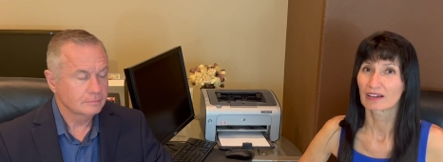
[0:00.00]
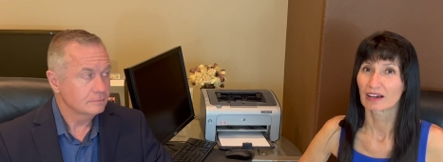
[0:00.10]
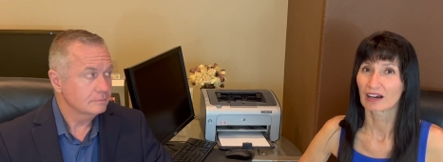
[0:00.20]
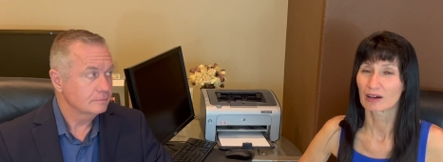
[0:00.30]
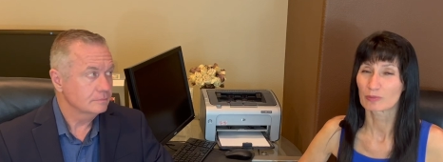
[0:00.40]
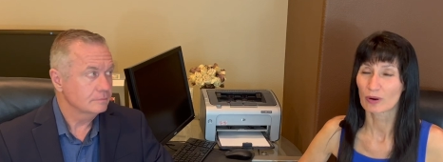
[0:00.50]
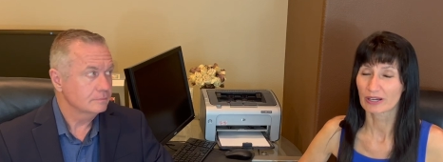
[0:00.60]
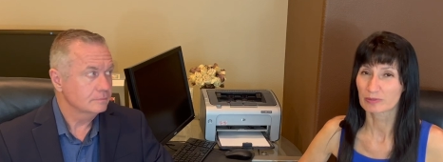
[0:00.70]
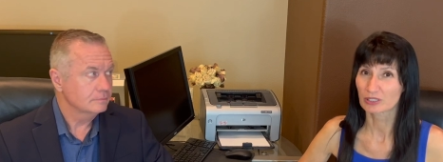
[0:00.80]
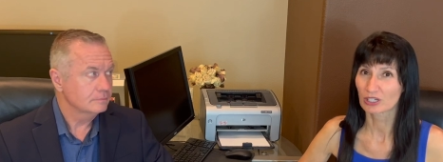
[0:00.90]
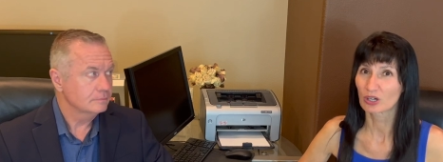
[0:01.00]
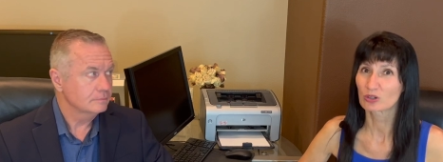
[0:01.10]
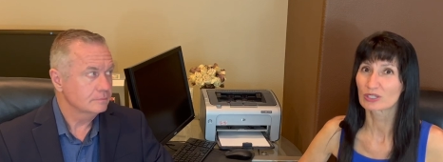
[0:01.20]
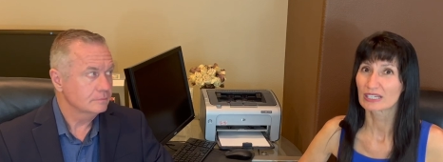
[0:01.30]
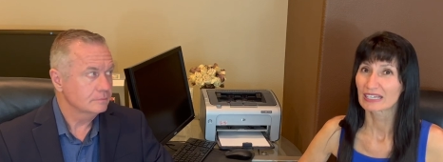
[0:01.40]
Speaker 1: uh, brought up to
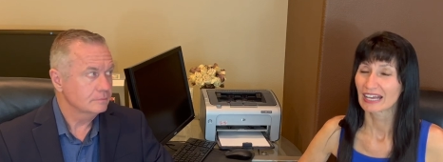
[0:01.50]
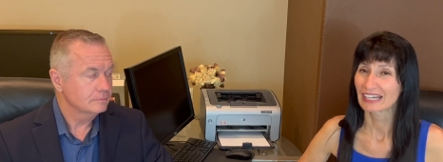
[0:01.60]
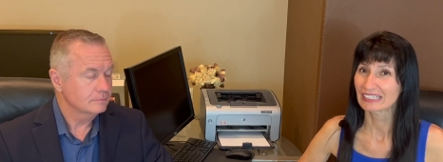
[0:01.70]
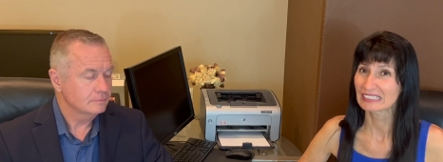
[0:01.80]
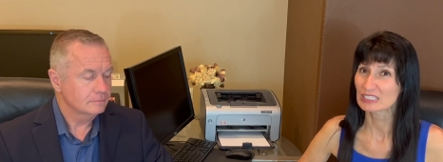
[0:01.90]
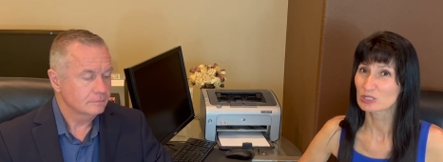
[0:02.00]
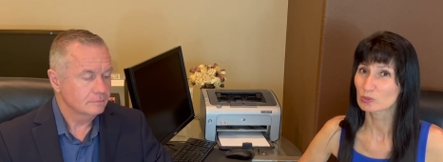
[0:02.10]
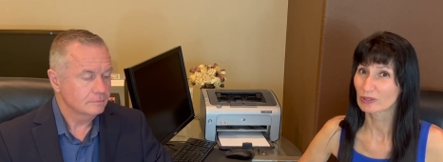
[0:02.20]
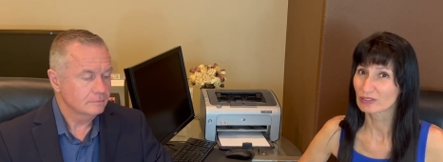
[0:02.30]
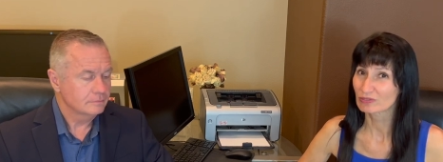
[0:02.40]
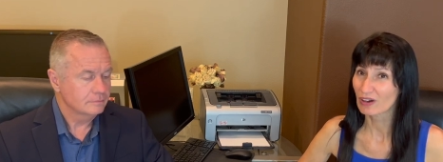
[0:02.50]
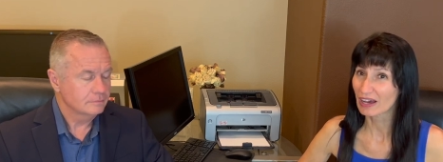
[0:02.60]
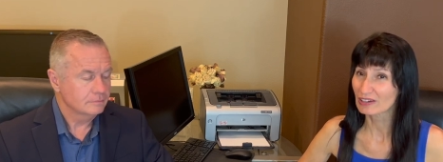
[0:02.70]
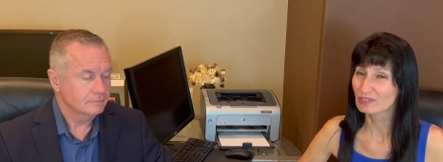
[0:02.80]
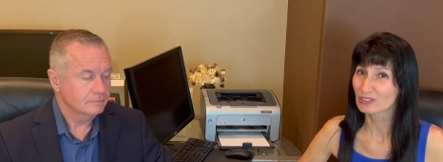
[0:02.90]
code. Anything that's
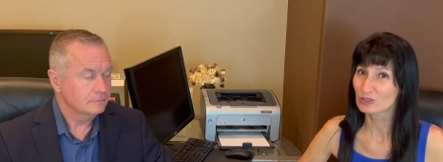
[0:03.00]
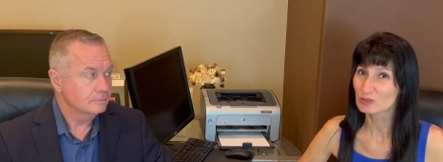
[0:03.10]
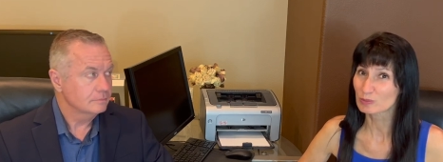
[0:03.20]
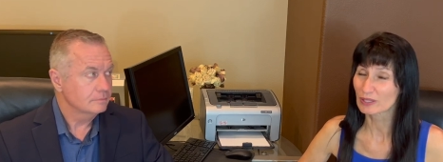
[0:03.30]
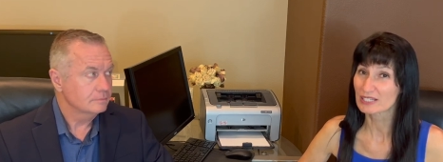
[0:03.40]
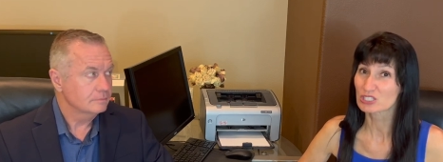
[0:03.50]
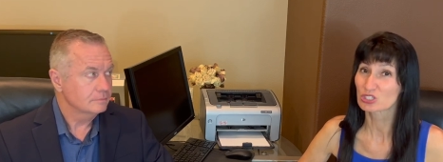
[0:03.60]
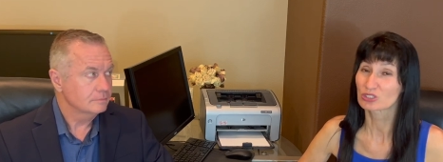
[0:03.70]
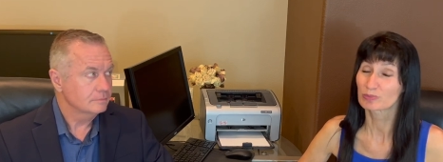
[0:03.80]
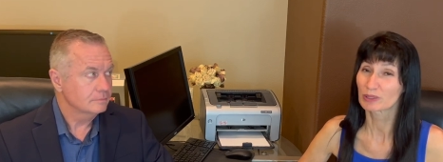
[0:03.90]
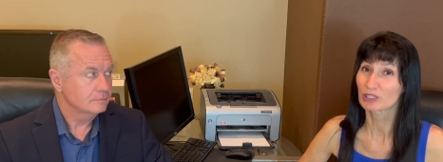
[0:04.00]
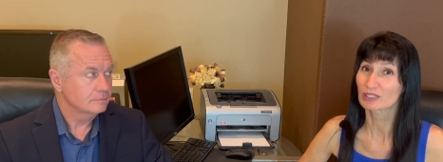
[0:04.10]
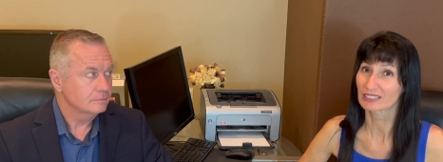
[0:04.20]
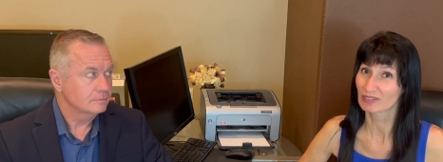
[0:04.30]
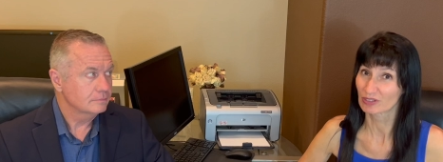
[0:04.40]
25 years plus should be
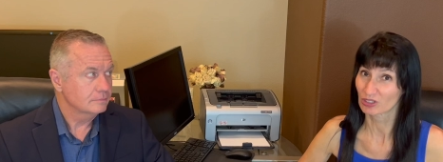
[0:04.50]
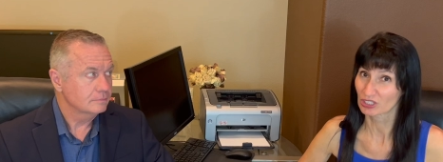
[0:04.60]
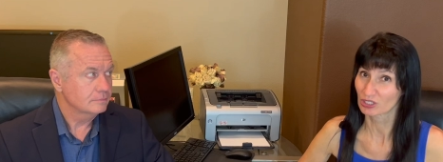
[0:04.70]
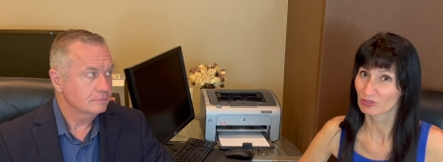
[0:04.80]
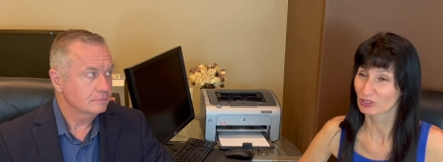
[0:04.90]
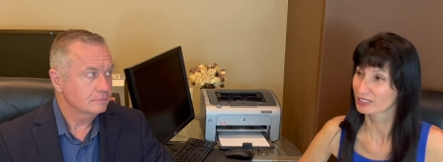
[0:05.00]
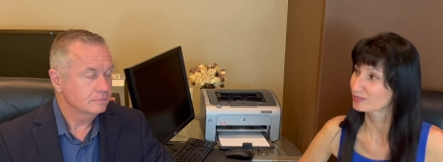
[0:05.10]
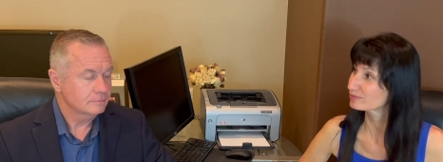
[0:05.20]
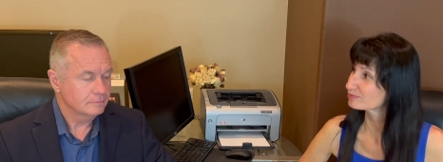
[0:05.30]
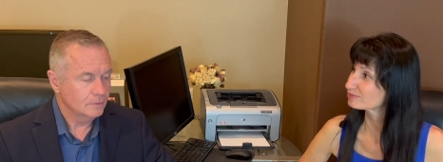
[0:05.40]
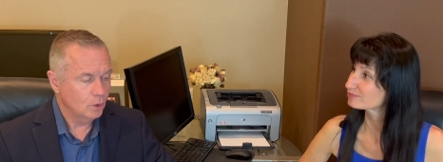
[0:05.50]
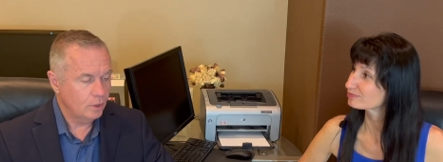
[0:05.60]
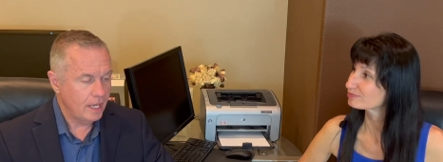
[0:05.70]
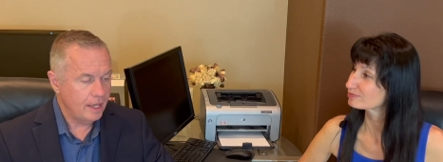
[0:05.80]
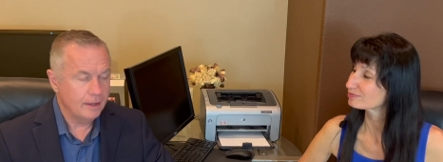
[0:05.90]
looked at very carefully.
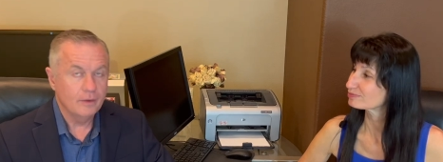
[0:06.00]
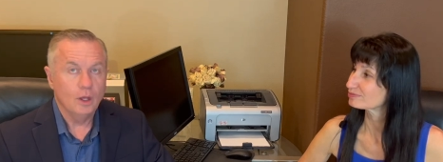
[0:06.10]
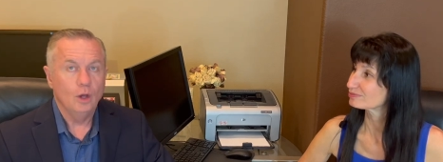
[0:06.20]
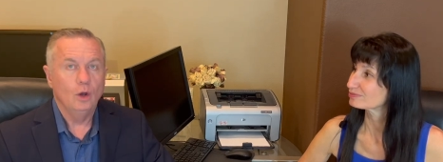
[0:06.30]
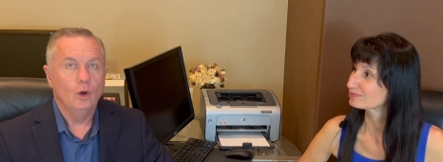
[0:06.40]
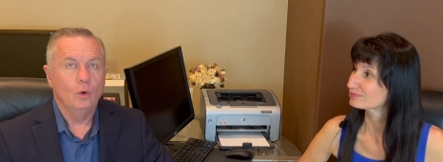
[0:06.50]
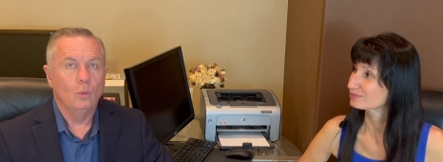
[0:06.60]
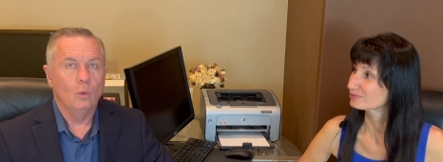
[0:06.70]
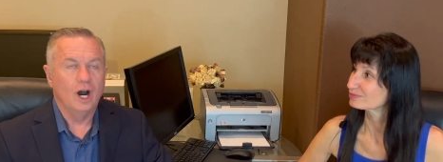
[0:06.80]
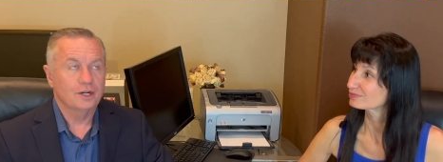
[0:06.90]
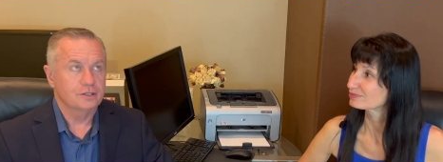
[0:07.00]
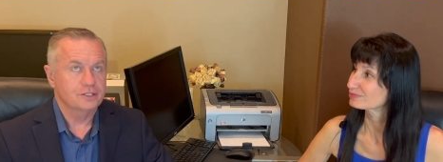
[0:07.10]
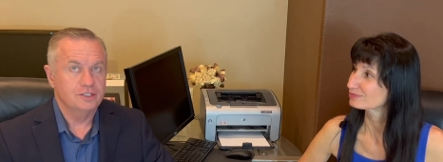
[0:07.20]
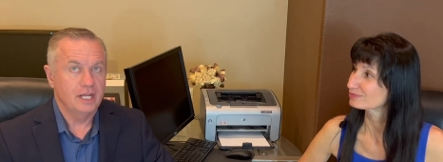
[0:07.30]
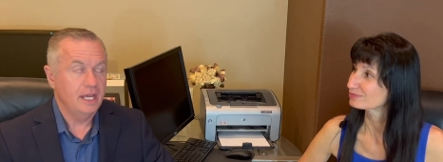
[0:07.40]
Speaker 2: Okay. Water
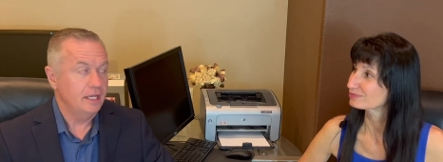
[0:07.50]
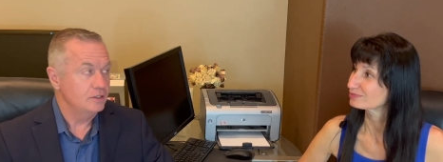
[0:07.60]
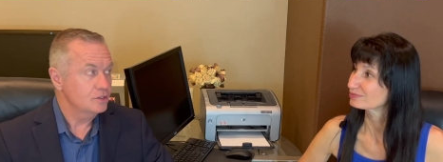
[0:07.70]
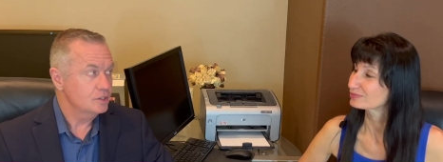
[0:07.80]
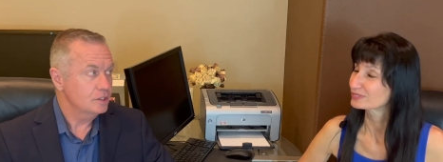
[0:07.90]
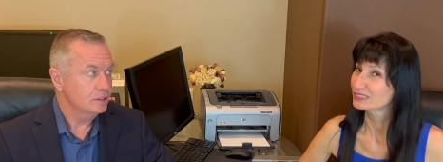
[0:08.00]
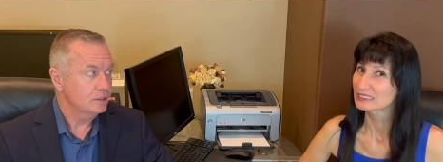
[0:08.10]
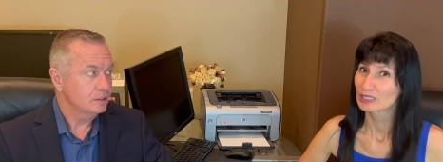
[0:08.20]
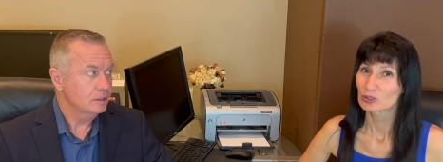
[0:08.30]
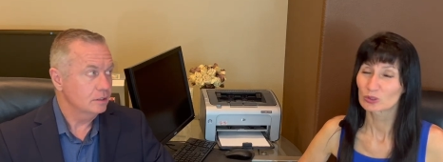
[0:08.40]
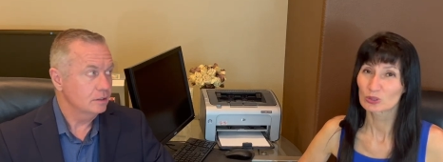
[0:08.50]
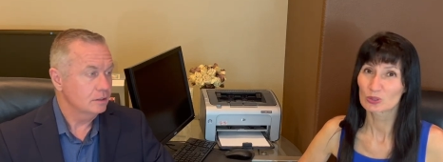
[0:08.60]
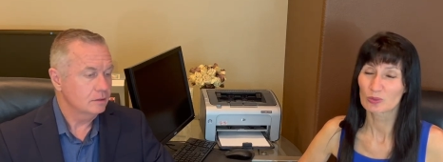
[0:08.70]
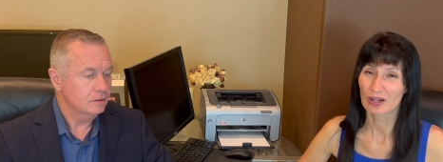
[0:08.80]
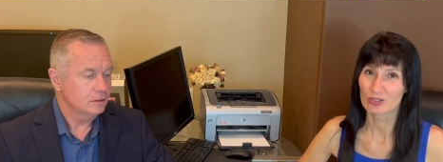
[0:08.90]
stains
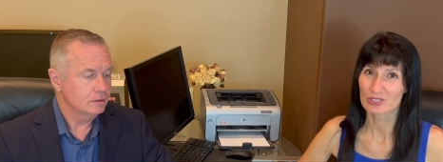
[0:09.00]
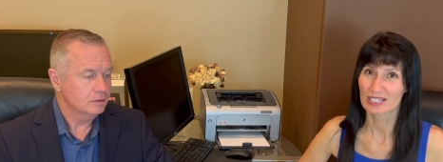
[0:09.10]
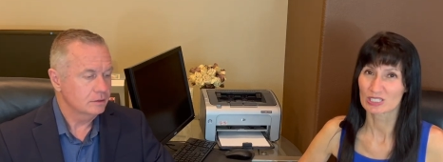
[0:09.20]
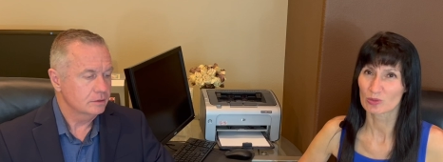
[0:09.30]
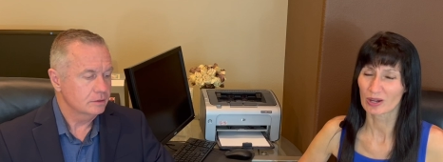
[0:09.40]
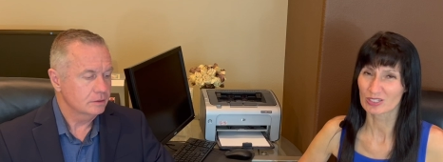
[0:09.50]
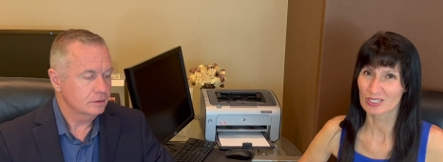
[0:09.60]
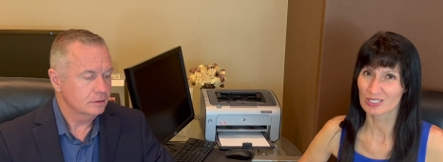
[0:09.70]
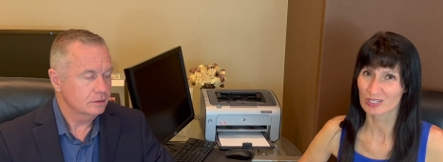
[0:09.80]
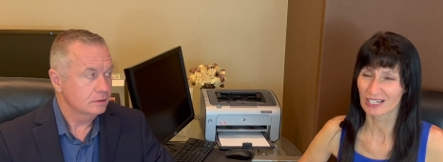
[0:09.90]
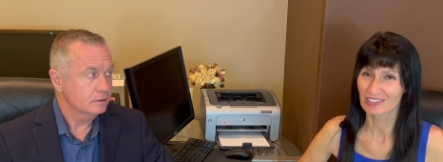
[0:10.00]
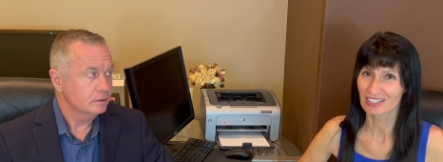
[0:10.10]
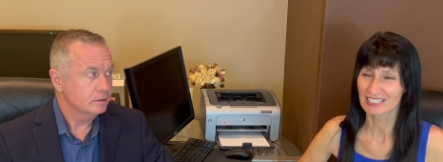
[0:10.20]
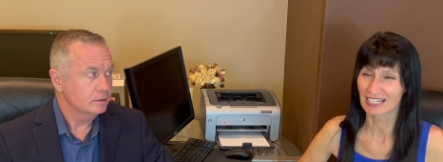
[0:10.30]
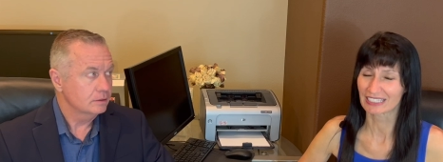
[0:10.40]
Speaker 1: ooh, water stains. So water stains are kind of
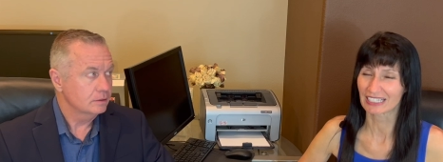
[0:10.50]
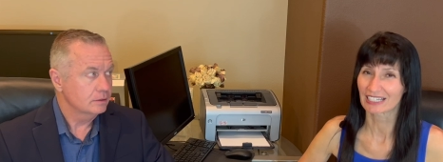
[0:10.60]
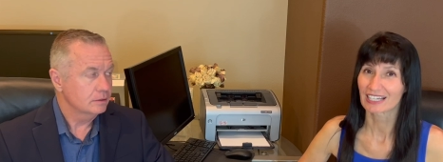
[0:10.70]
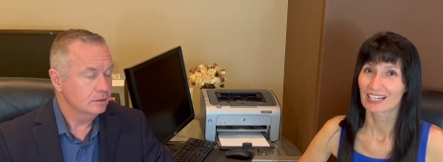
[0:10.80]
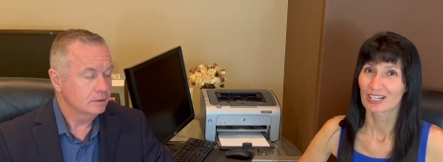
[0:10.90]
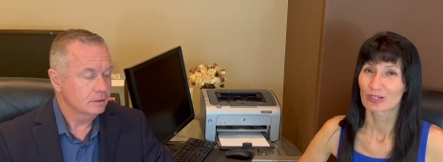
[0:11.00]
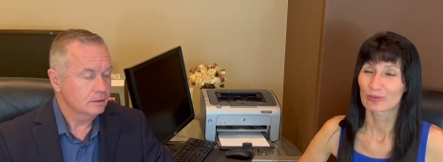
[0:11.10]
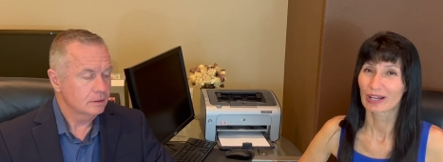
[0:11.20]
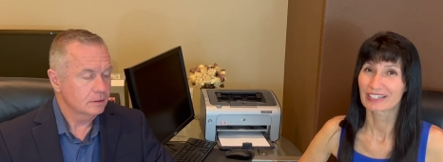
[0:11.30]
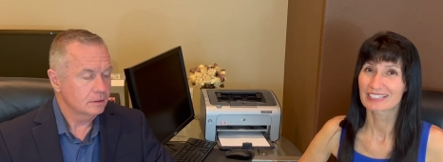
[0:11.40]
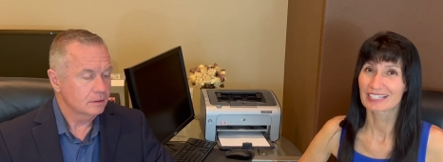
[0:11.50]
exciting, right?